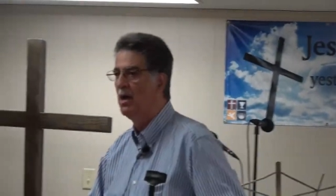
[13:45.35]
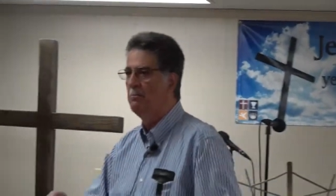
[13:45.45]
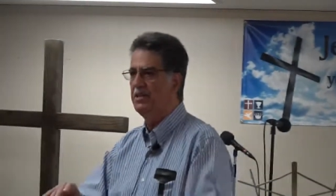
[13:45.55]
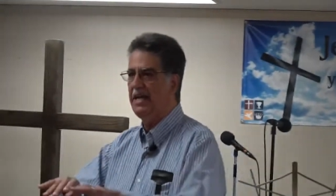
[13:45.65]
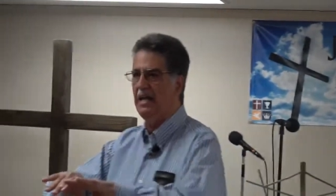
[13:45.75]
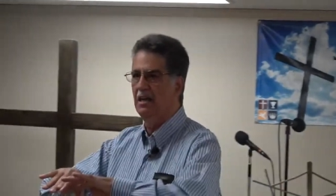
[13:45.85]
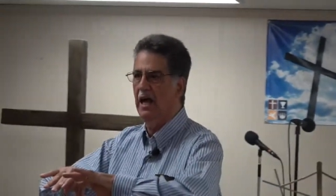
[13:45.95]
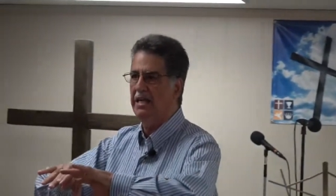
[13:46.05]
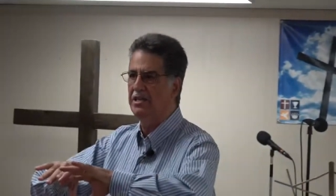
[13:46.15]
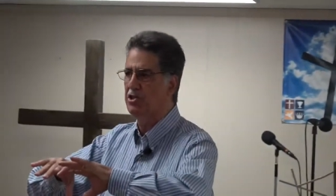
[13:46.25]
But that
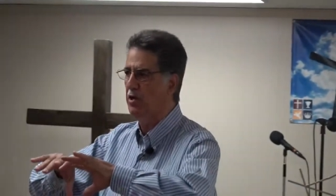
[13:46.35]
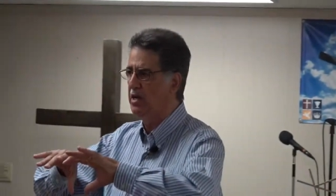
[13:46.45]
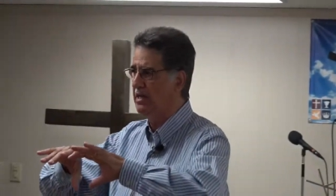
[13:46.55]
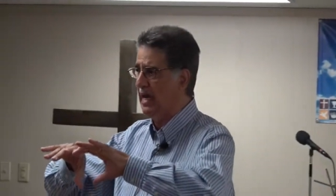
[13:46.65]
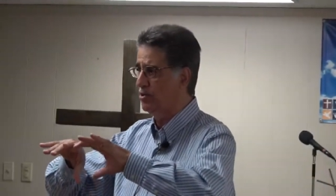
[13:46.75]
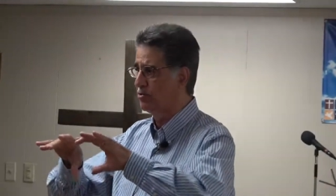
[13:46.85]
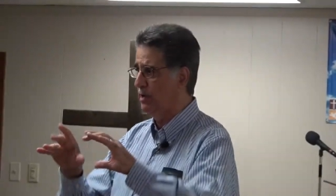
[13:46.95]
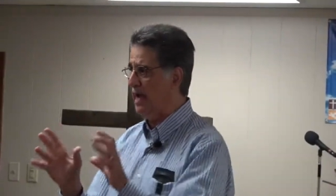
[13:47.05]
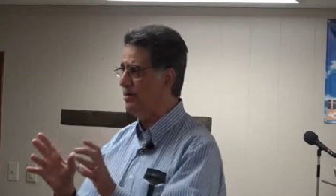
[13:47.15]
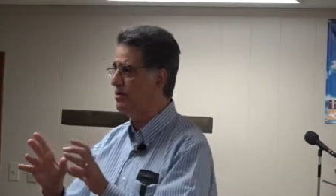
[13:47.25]
light is going to get
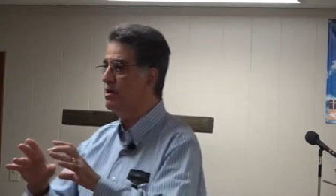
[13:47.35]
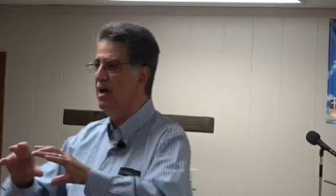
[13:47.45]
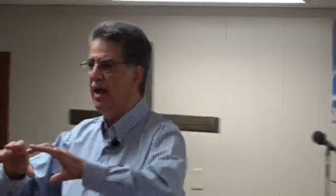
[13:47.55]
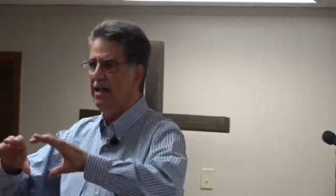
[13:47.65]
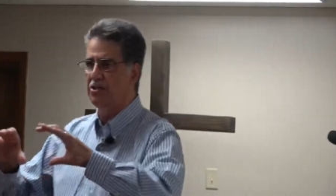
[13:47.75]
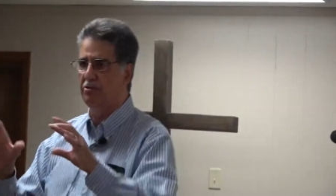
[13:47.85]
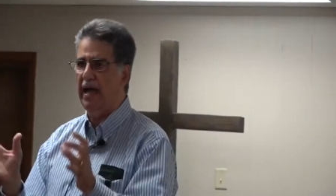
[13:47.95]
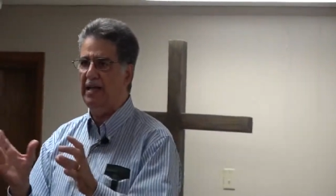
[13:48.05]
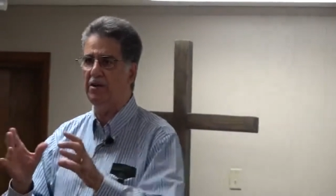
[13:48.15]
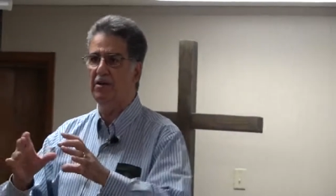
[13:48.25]
greater and
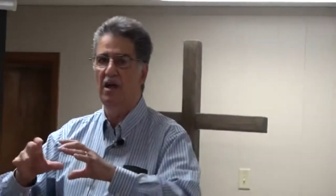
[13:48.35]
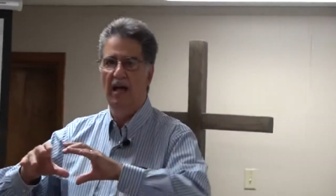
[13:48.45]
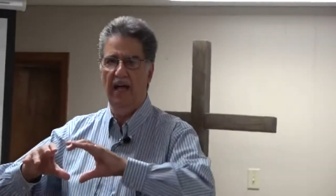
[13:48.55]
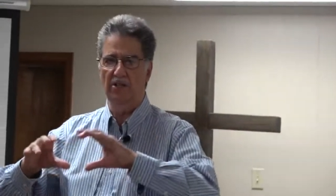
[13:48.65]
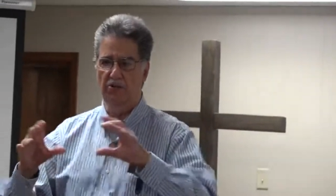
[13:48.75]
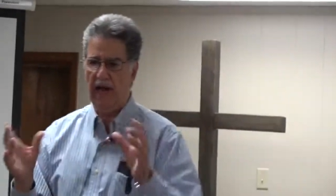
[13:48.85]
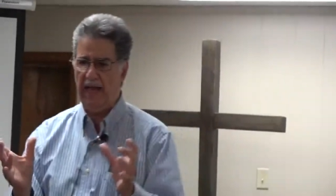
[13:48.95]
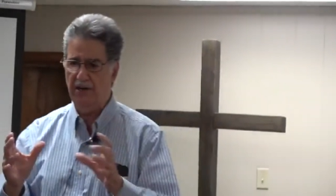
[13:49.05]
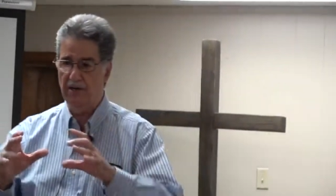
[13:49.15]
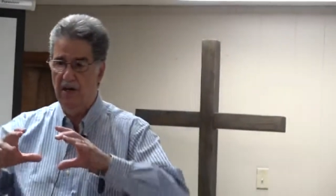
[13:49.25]
greater and
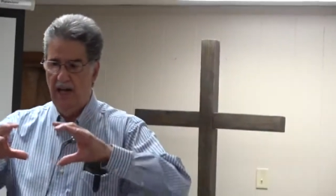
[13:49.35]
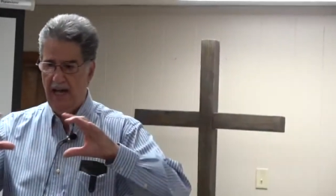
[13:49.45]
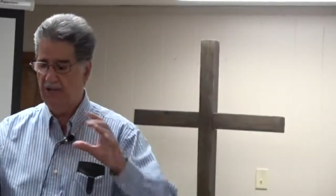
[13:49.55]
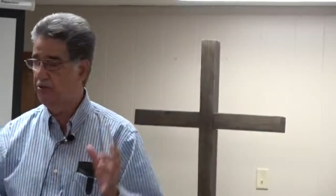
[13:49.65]
greater and